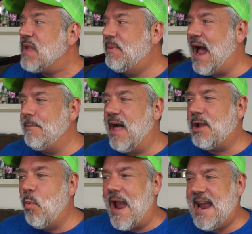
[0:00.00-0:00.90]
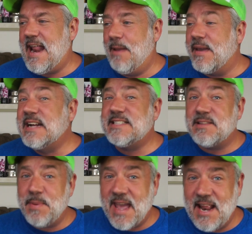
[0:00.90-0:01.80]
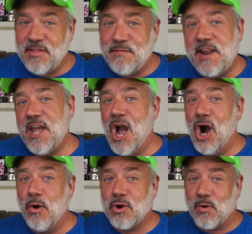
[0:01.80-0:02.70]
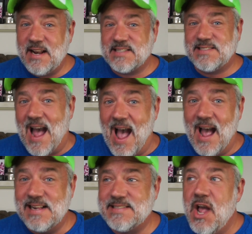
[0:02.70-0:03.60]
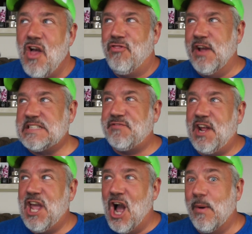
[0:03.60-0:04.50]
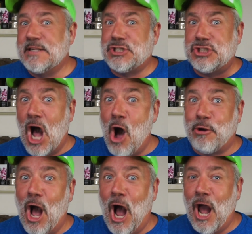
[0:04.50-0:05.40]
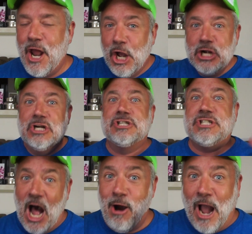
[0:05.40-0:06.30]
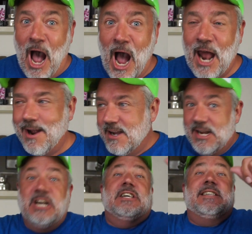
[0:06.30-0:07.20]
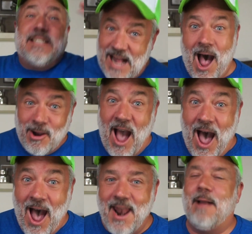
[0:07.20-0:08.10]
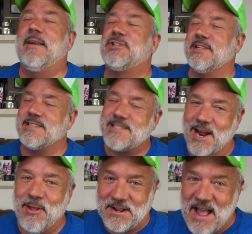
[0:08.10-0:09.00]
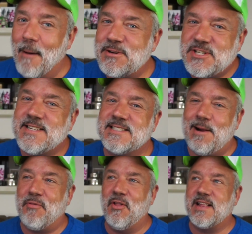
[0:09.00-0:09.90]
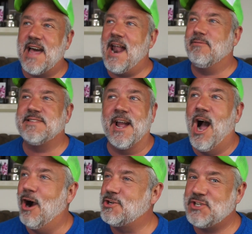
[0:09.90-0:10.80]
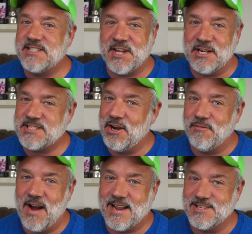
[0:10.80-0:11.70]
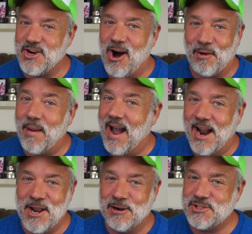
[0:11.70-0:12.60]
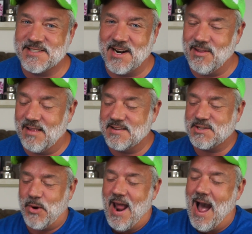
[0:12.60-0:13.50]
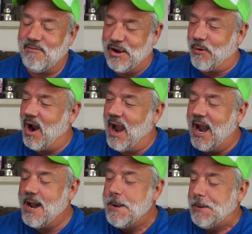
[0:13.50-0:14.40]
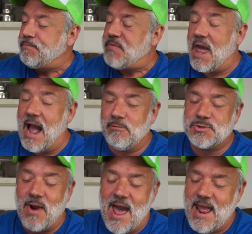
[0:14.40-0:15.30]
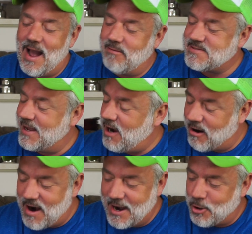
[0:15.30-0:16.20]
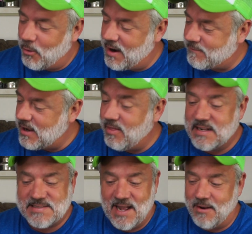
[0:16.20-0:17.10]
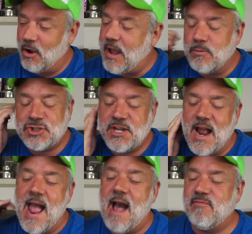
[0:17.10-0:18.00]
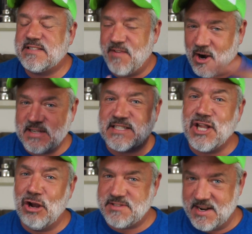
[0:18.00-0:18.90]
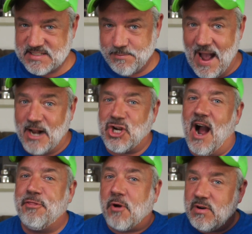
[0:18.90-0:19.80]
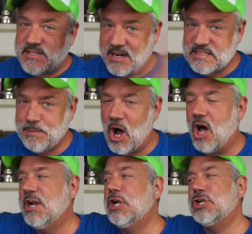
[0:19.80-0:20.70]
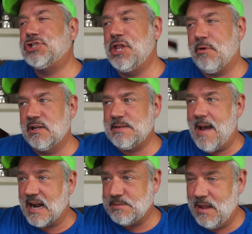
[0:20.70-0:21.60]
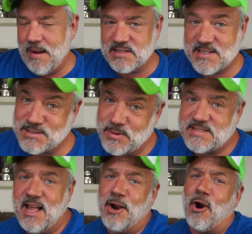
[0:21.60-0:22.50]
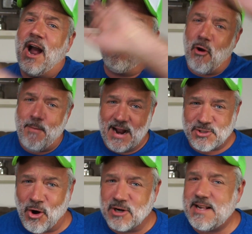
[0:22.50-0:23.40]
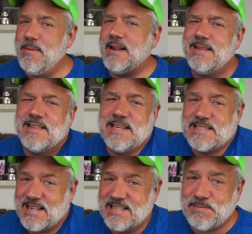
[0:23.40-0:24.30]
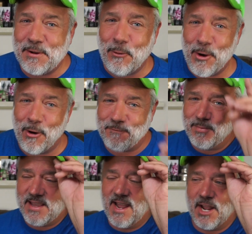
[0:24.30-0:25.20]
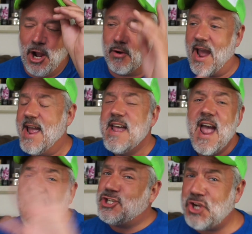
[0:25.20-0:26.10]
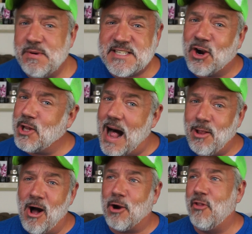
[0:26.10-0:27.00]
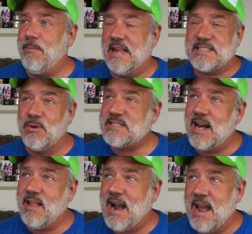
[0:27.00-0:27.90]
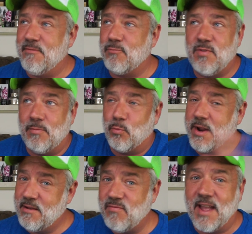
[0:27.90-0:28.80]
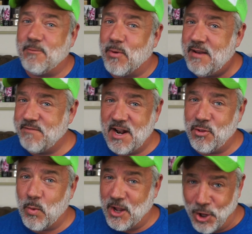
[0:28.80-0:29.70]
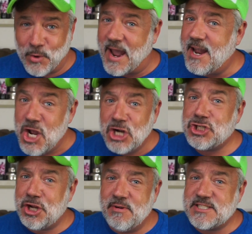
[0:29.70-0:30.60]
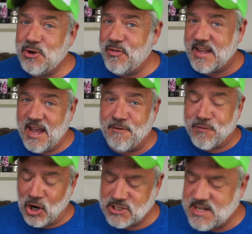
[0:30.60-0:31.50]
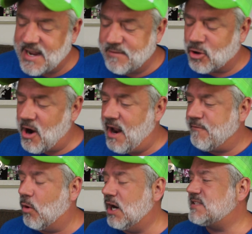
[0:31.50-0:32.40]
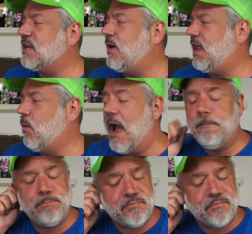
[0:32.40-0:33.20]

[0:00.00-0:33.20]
But I'm like waiting, because at the beginning of the video, Karina says, this video is so good, so good, so good. I mean, she doesn't say it like that, but she says something like that. And I was like, oh, she's going to so fucking dog me. I know she's going to let this one have it, right? And I was ready. I was like, all right, girl, whatever. Listen, okay, she and I have this very slow tennis match. I throw a tennis ball. She throws it back to me about 6 weeks later. I throw it back to her. I mean, listen, it's been going on from the get-go, okay? And she was here a lot longer than me, so it's not like I reinvented the wheel, okay? She was doing the gig first. I give her credit for it. So anyway,